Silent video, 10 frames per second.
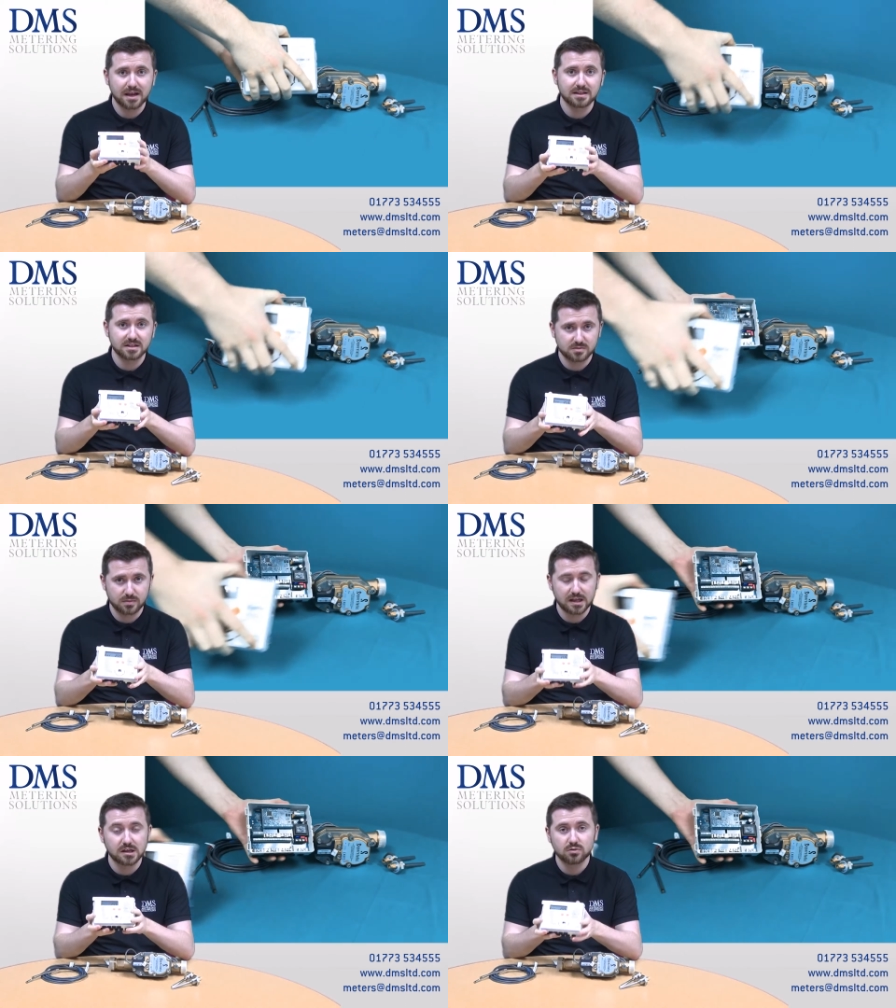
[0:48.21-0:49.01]
main
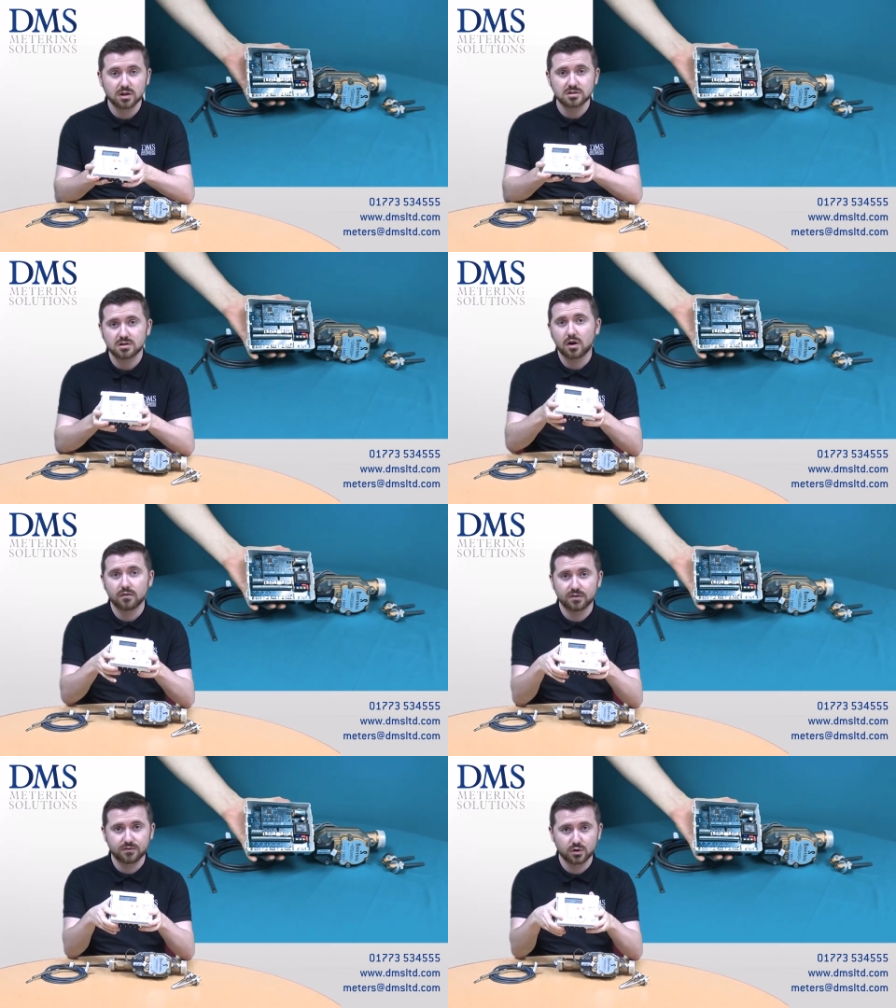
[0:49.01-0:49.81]
display unit
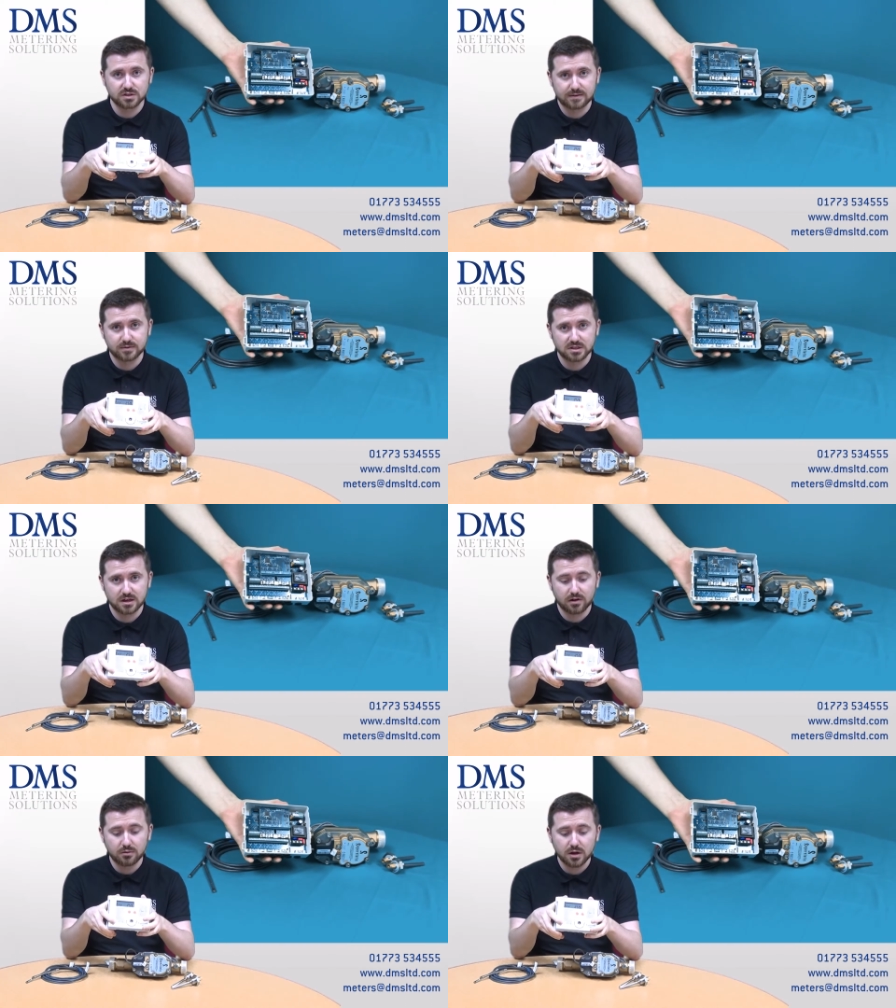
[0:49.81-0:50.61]
of the
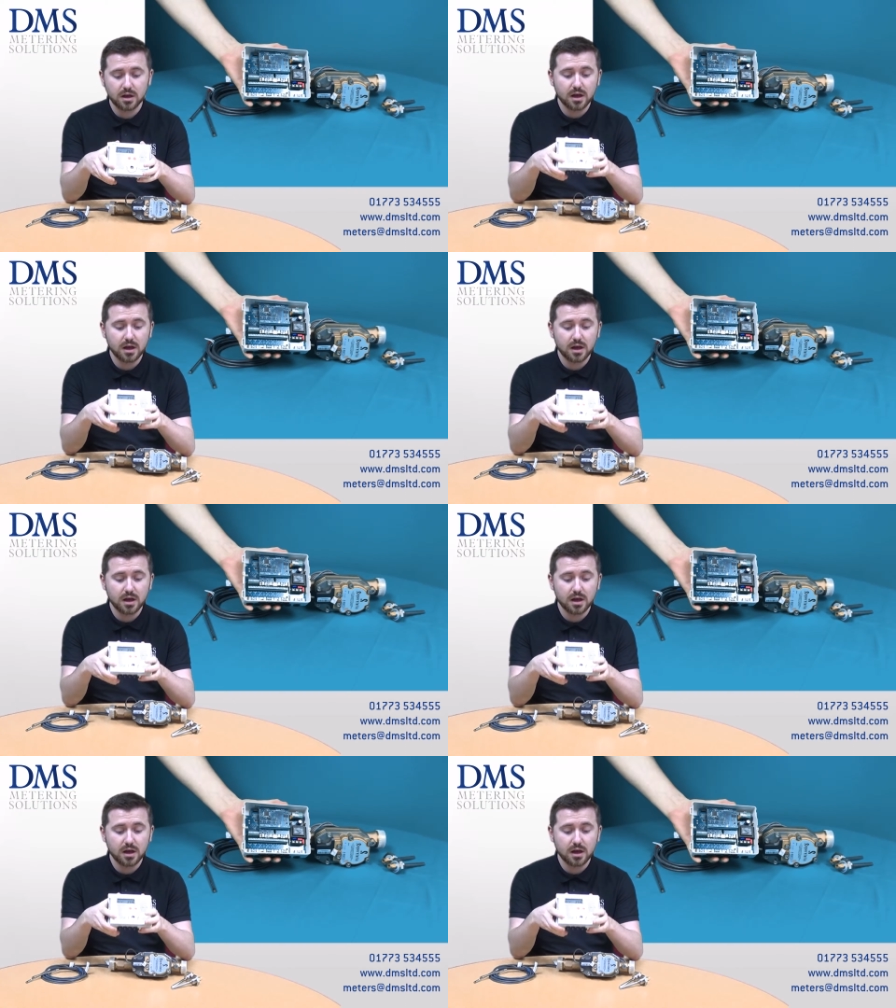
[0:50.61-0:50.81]
470